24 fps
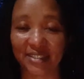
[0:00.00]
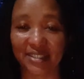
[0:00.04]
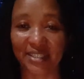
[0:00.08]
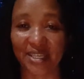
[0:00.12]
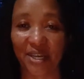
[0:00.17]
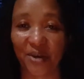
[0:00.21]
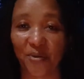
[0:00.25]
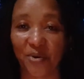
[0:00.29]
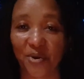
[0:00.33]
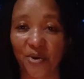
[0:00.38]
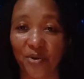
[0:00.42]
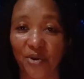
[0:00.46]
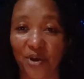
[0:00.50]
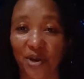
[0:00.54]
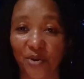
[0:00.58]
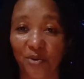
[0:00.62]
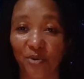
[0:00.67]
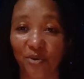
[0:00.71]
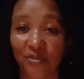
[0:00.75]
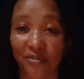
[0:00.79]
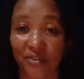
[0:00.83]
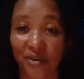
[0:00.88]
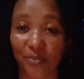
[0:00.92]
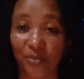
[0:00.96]
say we're going
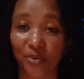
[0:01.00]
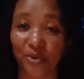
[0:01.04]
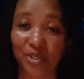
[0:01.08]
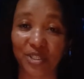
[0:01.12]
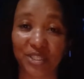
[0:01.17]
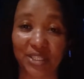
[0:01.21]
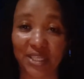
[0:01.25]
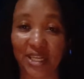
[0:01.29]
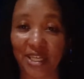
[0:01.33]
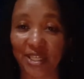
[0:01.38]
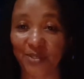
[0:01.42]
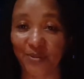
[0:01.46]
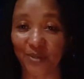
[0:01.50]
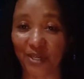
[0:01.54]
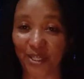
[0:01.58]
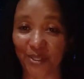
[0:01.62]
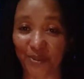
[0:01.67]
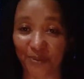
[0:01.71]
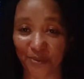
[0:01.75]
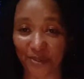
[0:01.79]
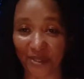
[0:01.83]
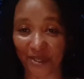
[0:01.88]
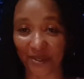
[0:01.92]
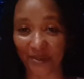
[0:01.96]
over bush, that's what
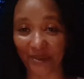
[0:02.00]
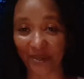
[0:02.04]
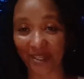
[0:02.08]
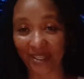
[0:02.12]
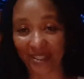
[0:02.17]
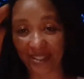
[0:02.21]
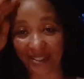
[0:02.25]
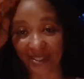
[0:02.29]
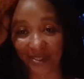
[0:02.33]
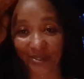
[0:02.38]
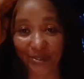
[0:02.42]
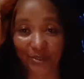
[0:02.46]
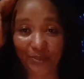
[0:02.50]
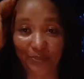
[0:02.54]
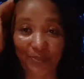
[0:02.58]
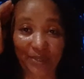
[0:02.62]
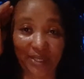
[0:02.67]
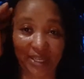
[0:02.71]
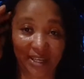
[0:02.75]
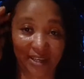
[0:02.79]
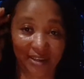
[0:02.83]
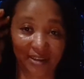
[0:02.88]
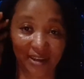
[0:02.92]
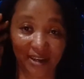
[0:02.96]
we're going to do,
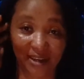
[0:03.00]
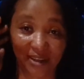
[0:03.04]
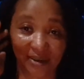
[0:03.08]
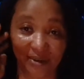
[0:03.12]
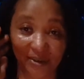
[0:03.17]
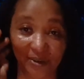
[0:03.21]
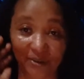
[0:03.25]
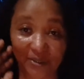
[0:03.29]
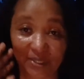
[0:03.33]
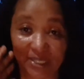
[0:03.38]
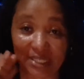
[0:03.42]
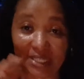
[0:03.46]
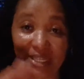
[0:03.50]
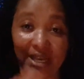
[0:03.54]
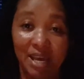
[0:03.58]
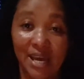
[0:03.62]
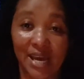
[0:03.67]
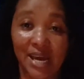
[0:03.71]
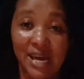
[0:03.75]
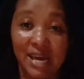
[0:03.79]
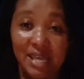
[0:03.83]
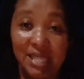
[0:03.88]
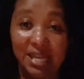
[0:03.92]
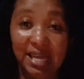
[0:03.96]
play dolly house
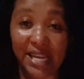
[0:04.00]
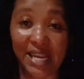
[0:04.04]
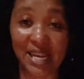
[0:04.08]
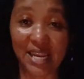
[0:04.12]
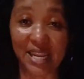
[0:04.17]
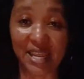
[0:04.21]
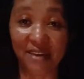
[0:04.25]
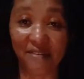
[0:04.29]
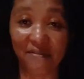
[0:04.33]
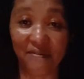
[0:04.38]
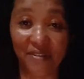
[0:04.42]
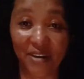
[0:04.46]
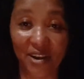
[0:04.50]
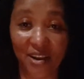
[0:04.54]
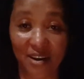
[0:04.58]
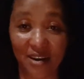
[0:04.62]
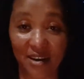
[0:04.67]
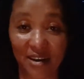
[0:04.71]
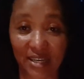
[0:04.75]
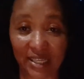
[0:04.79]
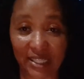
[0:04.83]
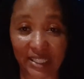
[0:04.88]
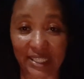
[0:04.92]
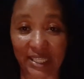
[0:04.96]
the live
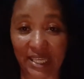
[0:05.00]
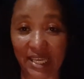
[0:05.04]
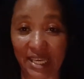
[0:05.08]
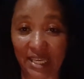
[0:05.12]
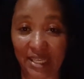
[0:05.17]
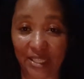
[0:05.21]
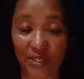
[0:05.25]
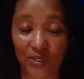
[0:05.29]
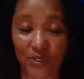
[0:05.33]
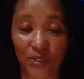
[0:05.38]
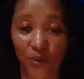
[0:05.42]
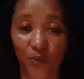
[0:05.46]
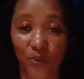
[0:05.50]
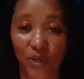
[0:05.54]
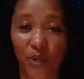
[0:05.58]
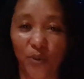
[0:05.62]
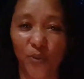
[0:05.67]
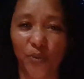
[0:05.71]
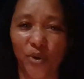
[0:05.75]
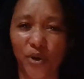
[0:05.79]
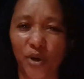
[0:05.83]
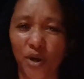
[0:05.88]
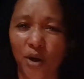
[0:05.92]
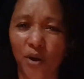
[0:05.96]
long day. So we
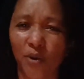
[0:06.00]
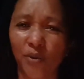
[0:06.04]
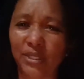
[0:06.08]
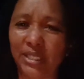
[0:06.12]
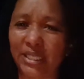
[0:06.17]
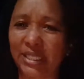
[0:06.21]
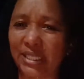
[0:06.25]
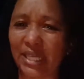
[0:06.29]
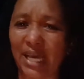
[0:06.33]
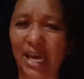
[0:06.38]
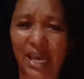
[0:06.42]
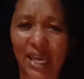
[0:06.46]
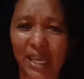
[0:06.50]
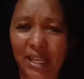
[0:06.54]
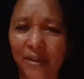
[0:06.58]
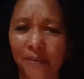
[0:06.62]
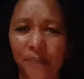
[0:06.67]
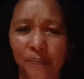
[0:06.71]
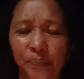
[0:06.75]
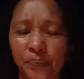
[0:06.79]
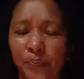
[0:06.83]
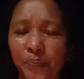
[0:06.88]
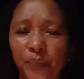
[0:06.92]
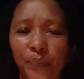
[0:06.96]
were outside,
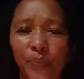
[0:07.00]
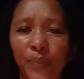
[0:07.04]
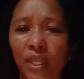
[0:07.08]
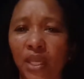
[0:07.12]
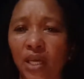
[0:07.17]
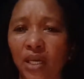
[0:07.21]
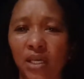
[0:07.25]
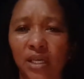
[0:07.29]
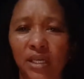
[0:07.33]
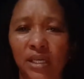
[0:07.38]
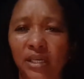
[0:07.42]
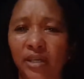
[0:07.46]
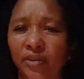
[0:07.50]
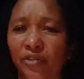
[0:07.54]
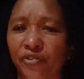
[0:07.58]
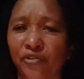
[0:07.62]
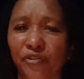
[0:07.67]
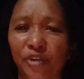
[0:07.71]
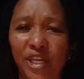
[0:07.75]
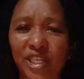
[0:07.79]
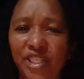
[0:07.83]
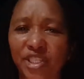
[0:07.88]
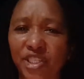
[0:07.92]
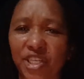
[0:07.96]

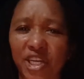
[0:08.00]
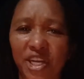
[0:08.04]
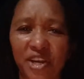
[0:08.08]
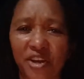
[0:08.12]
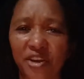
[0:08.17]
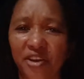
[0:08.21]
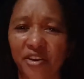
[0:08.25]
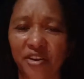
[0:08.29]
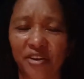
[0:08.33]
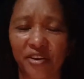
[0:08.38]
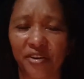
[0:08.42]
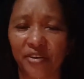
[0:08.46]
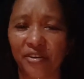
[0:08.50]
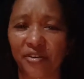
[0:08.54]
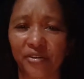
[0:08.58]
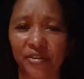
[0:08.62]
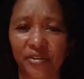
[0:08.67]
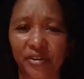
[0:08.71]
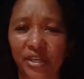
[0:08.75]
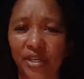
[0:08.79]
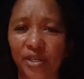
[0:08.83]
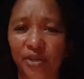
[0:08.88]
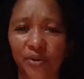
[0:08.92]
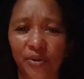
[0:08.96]
fresh air,
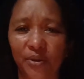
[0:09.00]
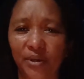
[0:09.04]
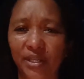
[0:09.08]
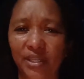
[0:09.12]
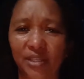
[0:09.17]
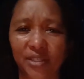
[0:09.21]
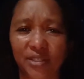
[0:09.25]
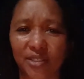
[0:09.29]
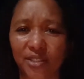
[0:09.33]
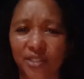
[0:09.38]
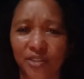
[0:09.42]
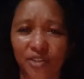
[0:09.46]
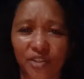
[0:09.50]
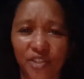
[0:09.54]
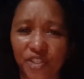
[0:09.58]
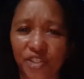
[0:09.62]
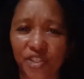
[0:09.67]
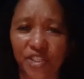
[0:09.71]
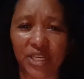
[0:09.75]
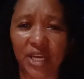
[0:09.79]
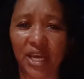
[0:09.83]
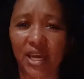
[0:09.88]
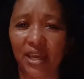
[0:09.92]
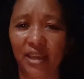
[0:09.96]
in the
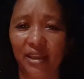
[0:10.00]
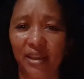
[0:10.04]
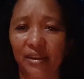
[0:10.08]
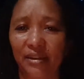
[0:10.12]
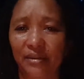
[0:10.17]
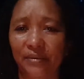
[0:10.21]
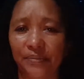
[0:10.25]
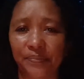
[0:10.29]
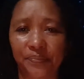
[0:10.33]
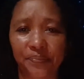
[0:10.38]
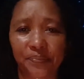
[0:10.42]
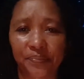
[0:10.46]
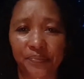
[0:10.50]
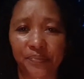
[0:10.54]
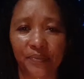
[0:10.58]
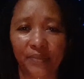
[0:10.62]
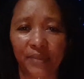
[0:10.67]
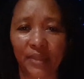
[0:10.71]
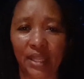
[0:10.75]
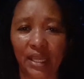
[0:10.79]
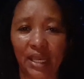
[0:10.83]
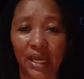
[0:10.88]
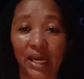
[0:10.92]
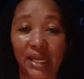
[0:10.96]
sunshine.
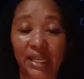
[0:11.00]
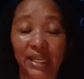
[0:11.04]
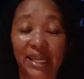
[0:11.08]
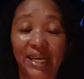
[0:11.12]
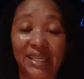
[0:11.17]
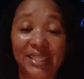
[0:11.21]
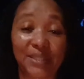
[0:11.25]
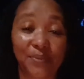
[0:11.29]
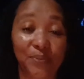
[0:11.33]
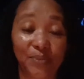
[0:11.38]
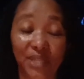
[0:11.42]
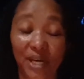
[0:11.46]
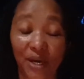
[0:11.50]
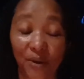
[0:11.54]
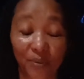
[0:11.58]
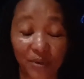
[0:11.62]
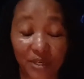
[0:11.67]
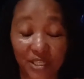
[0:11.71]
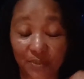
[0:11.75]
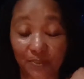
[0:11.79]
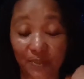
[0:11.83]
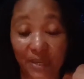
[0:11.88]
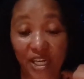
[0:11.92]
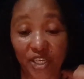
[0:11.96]
That
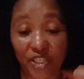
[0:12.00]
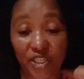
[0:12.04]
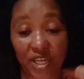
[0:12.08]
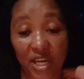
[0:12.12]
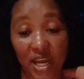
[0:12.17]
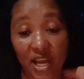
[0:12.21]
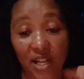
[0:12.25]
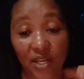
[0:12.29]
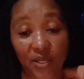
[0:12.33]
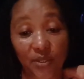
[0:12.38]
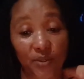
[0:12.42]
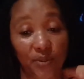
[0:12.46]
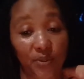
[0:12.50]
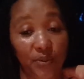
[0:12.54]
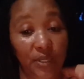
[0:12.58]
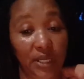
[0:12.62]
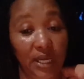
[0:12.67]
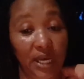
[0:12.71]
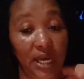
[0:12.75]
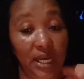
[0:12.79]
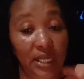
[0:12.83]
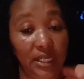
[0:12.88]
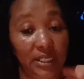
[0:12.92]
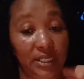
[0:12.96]
was my childhood,
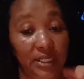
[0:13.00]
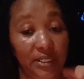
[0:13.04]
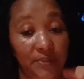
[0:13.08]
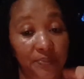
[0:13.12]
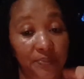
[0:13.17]
and